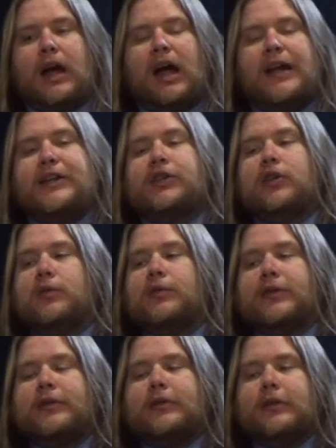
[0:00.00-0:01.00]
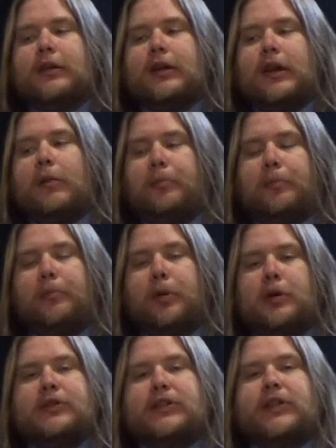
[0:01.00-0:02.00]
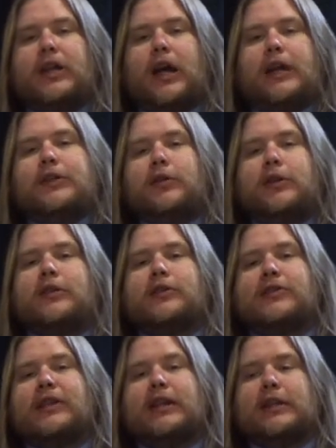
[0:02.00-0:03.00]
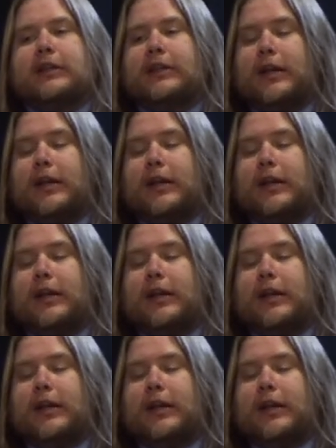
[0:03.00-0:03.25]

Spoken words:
I don't understand it.